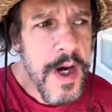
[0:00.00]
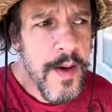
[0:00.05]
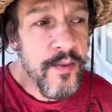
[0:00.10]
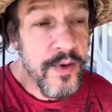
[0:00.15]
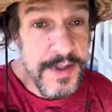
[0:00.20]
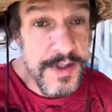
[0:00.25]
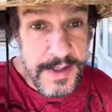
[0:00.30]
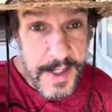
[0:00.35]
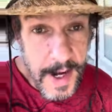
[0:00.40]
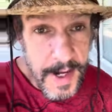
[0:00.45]

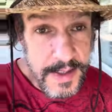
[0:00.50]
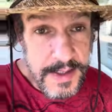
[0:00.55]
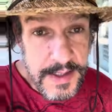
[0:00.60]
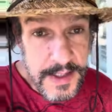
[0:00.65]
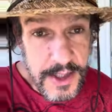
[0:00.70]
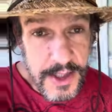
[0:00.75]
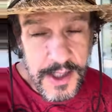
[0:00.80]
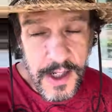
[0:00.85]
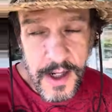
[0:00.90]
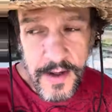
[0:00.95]
protect
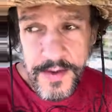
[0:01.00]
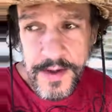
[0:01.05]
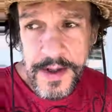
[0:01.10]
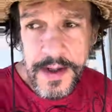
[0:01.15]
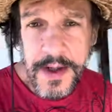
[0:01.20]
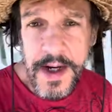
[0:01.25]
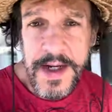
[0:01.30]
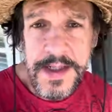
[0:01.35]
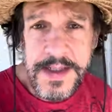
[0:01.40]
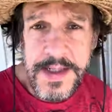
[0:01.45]
each
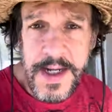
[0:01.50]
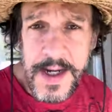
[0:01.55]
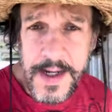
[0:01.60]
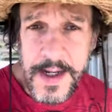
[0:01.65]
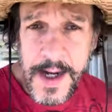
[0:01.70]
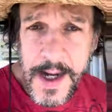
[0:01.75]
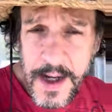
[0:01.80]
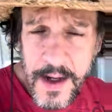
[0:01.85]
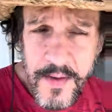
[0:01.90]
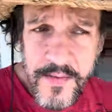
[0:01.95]
other and take
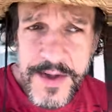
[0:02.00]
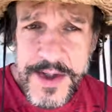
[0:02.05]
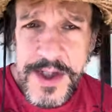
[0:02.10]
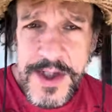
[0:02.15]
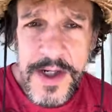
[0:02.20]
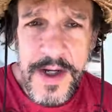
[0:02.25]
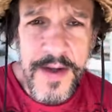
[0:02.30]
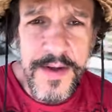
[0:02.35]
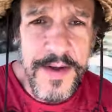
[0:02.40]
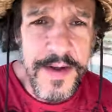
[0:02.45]
care of
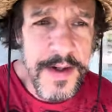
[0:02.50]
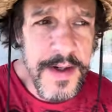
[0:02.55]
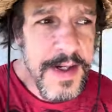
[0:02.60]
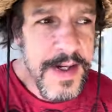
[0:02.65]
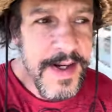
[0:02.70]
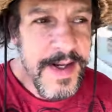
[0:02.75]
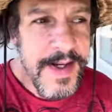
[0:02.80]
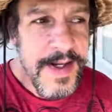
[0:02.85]
each other,